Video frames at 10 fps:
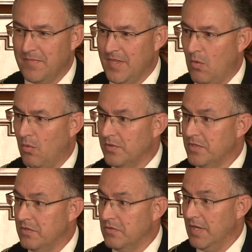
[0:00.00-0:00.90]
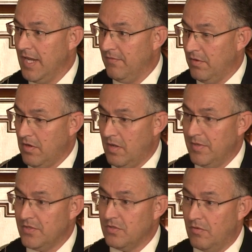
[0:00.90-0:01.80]
They wanted to have
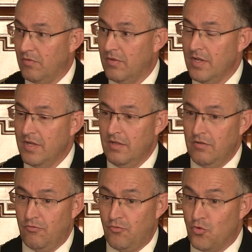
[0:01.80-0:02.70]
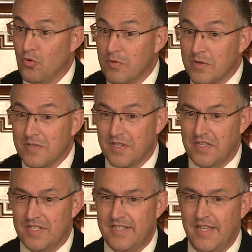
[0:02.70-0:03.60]
comments on rumors in
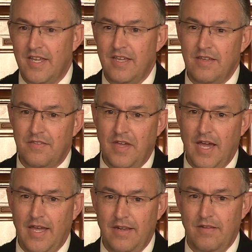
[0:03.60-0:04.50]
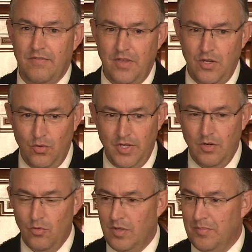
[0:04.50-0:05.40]
the city that the new
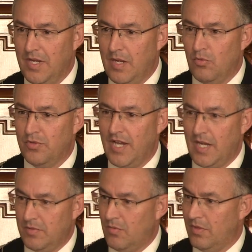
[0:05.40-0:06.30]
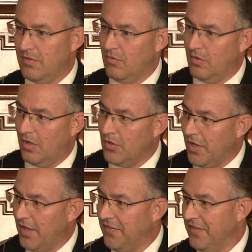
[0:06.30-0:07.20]
leader will be Aboutaleb. So, hold
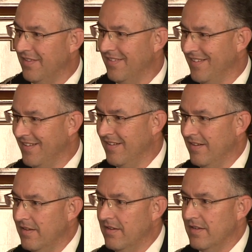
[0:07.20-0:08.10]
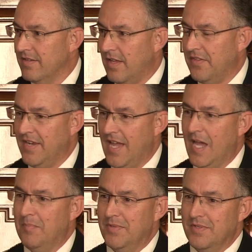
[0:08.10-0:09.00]
on, nothing
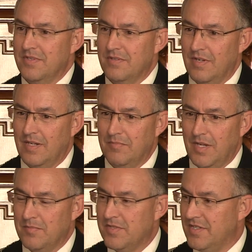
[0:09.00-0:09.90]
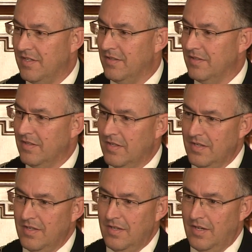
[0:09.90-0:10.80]
happened. I'm still
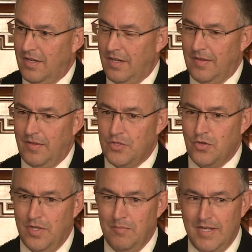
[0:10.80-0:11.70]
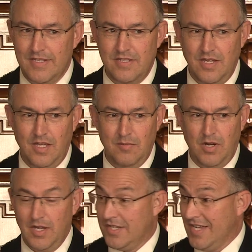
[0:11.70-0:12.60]
enjoying my stay in
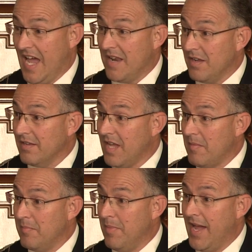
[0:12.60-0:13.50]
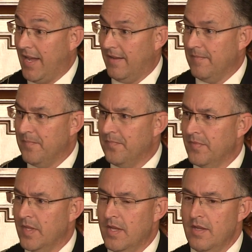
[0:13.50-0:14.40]
Marrakesh and not coming back.
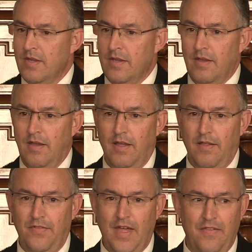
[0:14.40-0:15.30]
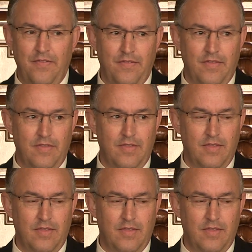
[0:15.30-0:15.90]
Then